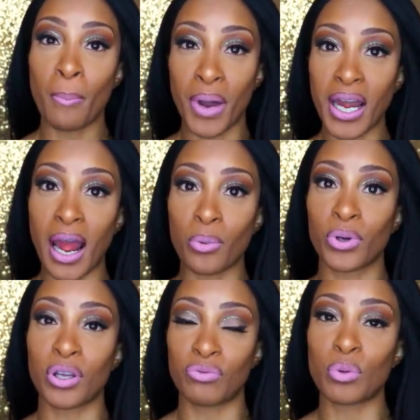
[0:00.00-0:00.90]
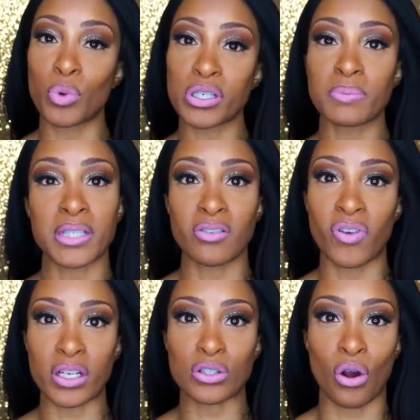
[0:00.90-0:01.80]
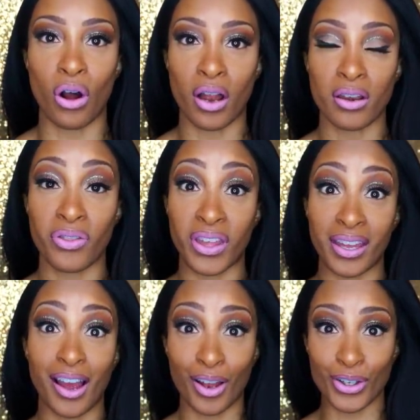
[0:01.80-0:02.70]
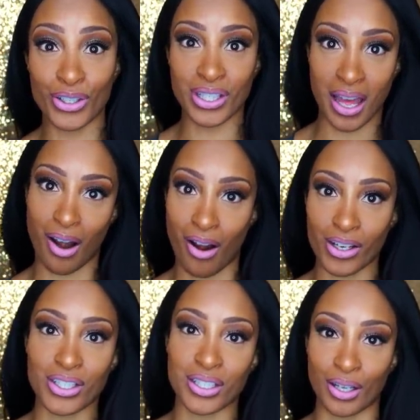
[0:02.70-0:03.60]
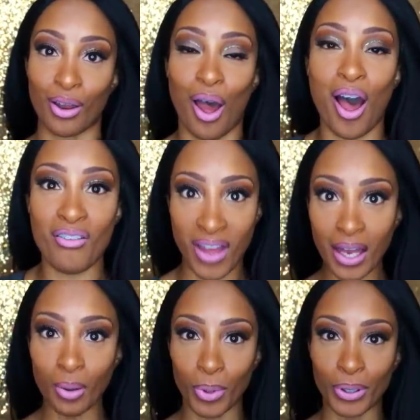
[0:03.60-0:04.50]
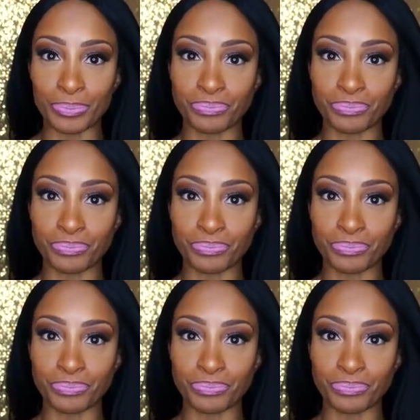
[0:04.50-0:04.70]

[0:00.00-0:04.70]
But I will give you more specifics on the colors that are still available.